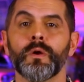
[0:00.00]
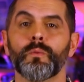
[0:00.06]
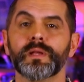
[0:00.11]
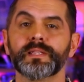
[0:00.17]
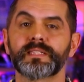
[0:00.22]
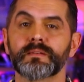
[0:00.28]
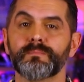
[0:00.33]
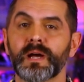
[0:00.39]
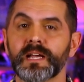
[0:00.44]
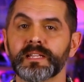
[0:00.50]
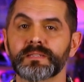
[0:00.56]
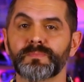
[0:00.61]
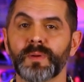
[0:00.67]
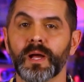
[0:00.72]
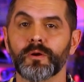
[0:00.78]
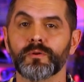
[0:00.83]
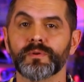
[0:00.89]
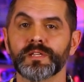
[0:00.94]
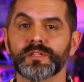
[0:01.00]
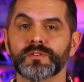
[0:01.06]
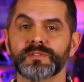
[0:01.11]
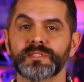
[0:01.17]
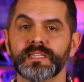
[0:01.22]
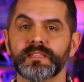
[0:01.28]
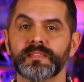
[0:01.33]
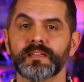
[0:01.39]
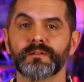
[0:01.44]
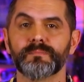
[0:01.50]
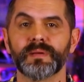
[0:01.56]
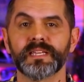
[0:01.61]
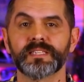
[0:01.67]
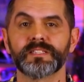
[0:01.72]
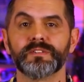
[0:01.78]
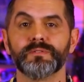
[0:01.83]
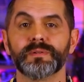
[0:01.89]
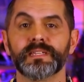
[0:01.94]
when Saban's Power Rangers did their
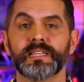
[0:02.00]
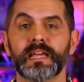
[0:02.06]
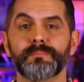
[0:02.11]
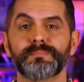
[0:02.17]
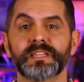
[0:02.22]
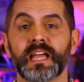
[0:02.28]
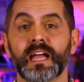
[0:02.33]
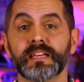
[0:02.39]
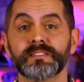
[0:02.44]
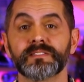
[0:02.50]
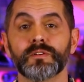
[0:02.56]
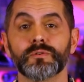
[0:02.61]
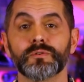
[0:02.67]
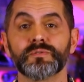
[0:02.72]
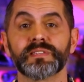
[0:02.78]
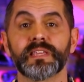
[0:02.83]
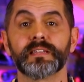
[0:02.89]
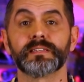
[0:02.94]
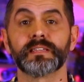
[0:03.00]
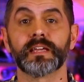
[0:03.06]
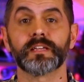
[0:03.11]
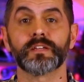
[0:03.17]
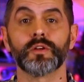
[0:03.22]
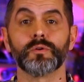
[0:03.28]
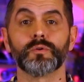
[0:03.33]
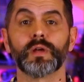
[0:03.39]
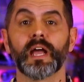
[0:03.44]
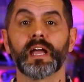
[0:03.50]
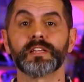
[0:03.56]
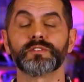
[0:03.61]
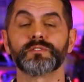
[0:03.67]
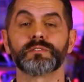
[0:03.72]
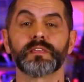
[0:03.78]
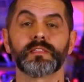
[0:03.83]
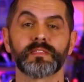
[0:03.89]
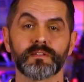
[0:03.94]
best to adapt Kaizoku Sentai
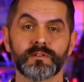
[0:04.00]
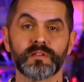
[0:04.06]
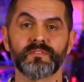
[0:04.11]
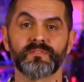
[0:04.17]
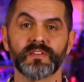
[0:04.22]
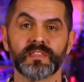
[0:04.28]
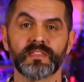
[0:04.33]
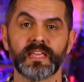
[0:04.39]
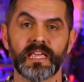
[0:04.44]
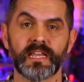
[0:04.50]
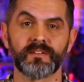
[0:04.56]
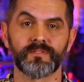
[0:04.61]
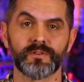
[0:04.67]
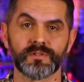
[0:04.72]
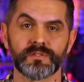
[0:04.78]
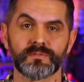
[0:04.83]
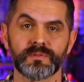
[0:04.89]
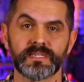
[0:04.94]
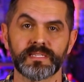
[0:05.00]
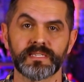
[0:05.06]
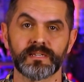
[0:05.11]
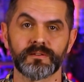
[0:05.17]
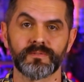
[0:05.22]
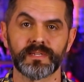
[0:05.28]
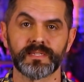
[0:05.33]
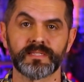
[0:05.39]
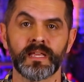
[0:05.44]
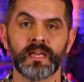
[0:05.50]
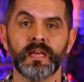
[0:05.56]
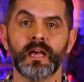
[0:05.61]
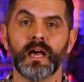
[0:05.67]
Gokaiger, the 35th anniversary series.